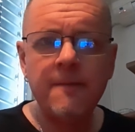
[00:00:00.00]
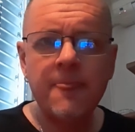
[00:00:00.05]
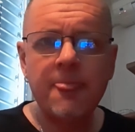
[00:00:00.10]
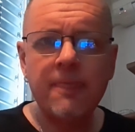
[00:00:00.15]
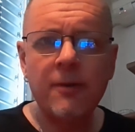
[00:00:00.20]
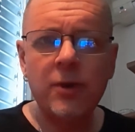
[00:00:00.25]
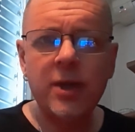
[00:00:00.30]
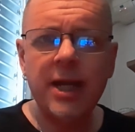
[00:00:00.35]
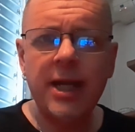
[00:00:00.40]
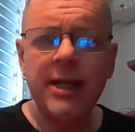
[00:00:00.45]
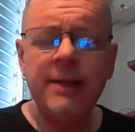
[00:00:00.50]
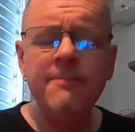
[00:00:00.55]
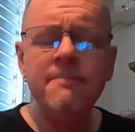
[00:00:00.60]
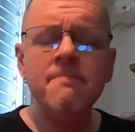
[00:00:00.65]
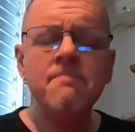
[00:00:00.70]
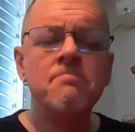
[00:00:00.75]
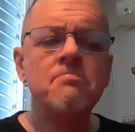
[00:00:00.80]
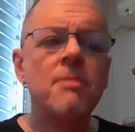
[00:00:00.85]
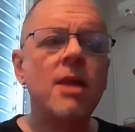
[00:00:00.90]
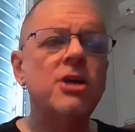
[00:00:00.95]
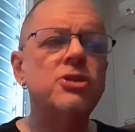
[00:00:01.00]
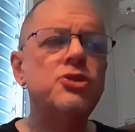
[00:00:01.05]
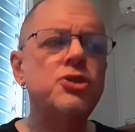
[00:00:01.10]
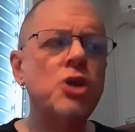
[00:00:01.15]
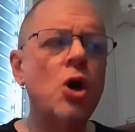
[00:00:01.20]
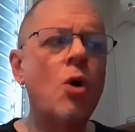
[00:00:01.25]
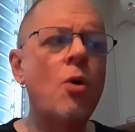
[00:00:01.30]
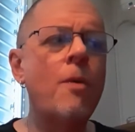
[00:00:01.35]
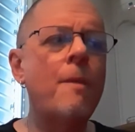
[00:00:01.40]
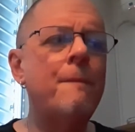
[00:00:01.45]
Okay?
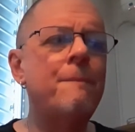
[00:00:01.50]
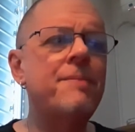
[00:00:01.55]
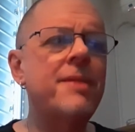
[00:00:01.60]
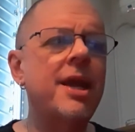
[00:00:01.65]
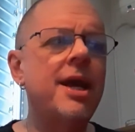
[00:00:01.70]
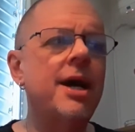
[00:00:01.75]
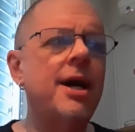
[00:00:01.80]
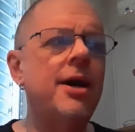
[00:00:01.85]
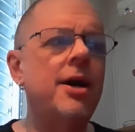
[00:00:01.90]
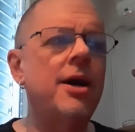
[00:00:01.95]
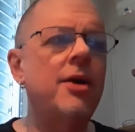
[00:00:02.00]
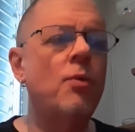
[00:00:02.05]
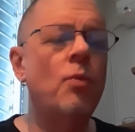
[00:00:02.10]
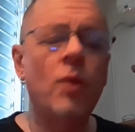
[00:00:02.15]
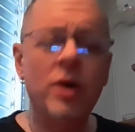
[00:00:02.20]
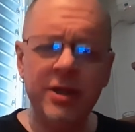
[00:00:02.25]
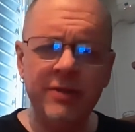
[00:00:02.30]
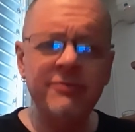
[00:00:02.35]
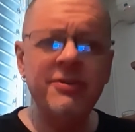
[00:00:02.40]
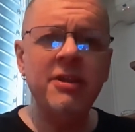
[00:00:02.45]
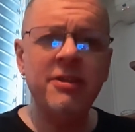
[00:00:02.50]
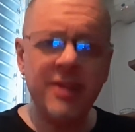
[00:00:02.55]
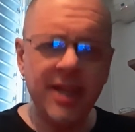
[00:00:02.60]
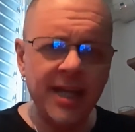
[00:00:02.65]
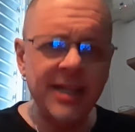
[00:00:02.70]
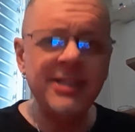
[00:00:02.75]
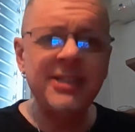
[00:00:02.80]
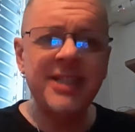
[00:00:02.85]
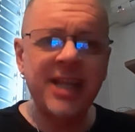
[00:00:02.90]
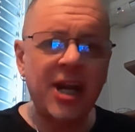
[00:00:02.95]
So one of the
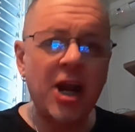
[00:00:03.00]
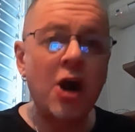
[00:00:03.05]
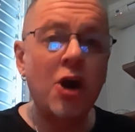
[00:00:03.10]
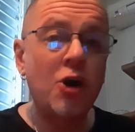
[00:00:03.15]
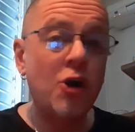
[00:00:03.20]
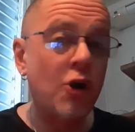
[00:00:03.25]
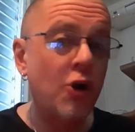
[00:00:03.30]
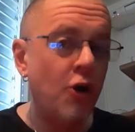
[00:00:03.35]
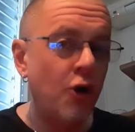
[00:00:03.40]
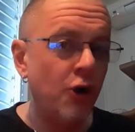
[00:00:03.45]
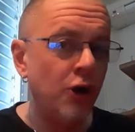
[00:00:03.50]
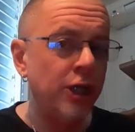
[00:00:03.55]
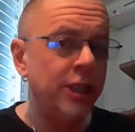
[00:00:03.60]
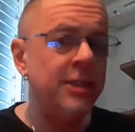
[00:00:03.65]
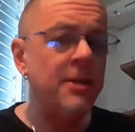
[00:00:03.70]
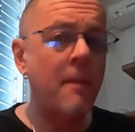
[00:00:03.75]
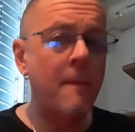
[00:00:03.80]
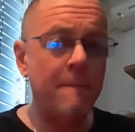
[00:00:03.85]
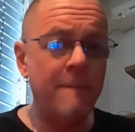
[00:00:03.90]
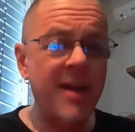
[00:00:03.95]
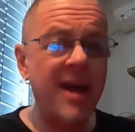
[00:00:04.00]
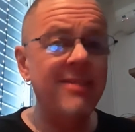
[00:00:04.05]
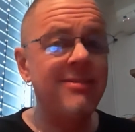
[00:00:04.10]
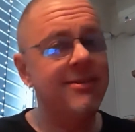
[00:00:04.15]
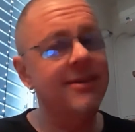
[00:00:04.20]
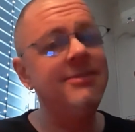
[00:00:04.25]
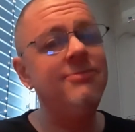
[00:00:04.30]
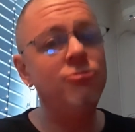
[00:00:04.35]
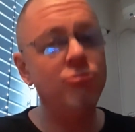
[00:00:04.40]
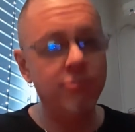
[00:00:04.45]
things that a good
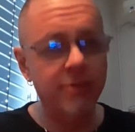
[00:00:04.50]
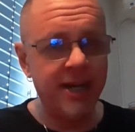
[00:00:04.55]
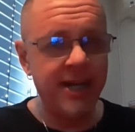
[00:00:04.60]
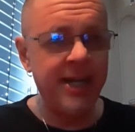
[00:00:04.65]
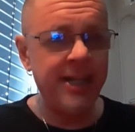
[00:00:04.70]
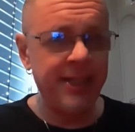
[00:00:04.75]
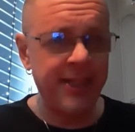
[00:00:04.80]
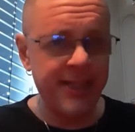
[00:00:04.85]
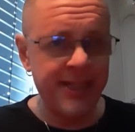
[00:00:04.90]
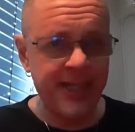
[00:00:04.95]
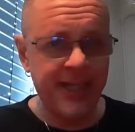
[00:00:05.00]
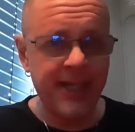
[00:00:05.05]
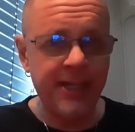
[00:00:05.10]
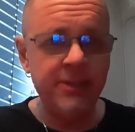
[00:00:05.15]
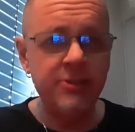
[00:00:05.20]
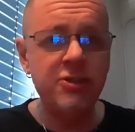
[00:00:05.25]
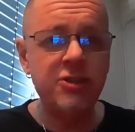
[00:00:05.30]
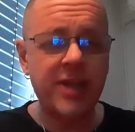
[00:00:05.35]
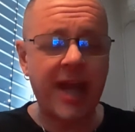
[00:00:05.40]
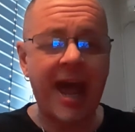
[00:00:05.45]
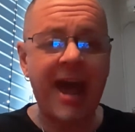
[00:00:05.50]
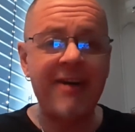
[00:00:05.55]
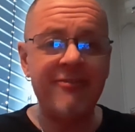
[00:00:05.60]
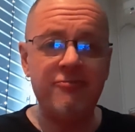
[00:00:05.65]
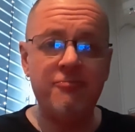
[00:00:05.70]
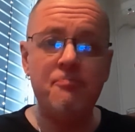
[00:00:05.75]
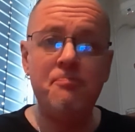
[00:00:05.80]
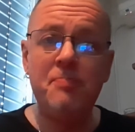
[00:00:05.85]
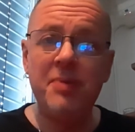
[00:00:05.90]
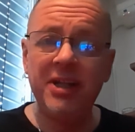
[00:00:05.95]
method really needs to
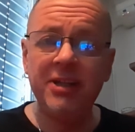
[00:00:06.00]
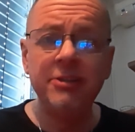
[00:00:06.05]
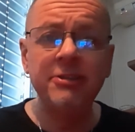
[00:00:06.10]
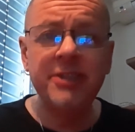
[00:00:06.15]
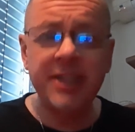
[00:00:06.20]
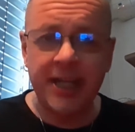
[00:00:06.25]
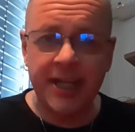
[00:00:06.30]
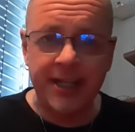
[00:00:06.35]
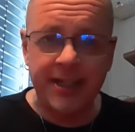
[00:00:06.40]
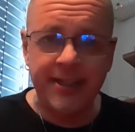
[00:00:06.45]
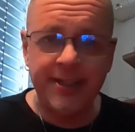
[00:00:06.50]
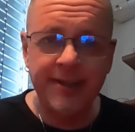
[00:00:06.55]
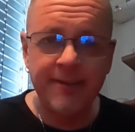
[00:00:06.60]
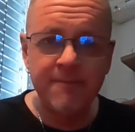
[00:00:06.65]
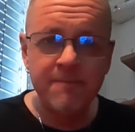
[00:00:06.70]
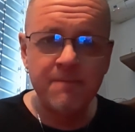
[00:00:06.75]
have built in